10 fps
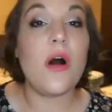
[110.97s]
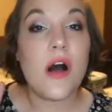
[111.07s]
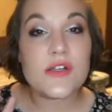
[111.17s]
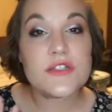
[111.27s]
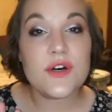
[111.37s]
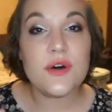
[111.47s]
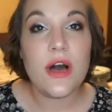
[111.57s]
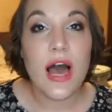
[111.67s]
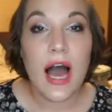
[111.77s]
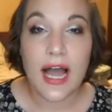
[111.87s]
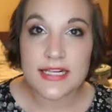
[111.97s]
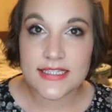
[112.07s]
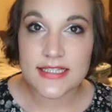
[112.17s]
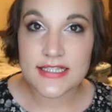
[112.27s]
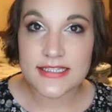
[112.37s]
Also, I
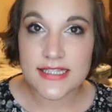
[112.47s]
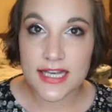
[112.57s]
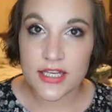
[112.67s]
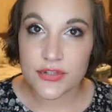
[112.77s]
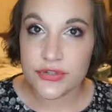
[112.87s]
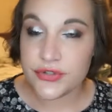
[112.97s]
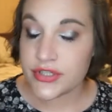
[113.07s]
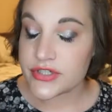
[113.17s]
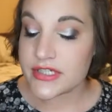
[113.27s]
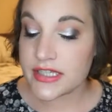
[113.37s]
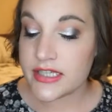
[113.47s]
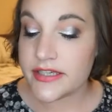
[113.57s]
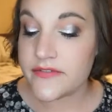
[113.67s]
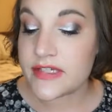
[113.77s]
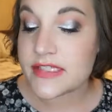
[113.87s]
did this like New Year's
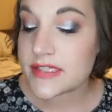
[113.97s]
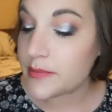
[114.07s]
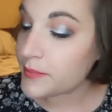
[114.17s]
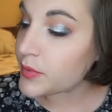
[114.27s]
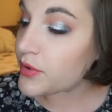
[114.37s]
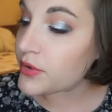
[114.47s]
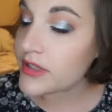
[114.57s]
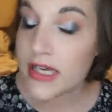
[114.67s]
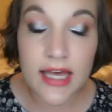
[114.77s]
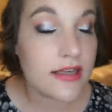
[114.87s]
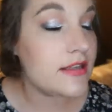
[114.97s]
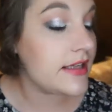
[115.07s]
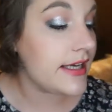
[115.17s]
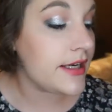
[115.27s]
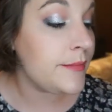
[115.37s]
Eve simple yet
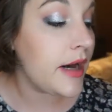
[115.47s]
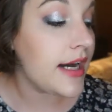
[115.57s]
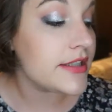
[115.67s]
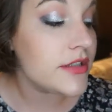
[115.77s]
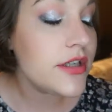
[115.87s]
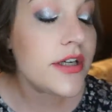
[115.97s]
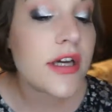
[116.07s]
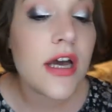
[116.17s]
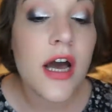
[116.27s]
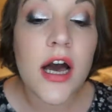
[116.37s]
glam eye look,